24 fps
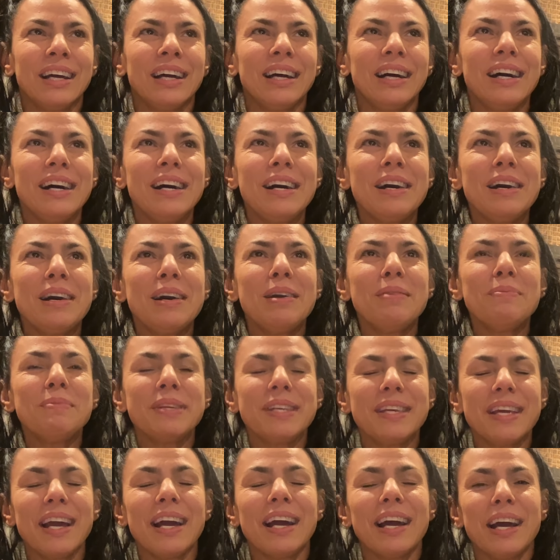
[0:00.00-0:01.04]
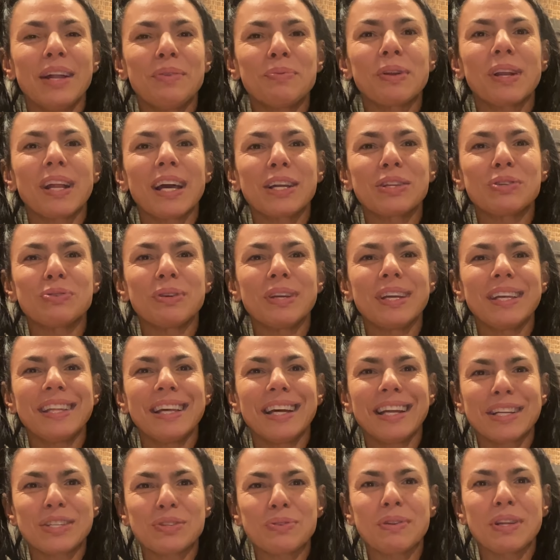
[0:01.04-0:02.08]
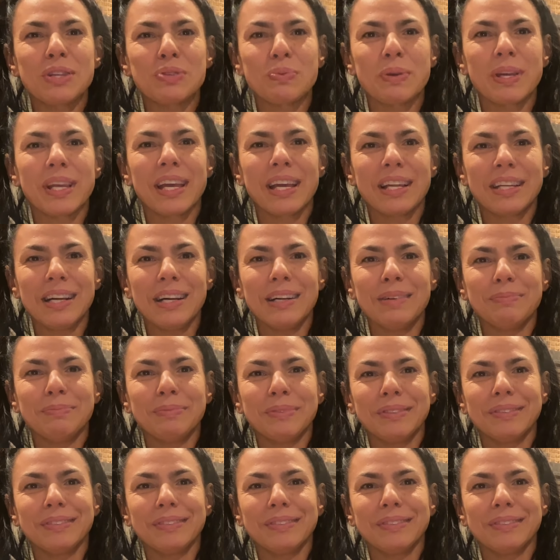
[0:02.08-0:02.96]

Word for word: Um, yeah, and we like to eat that as soon as we get up.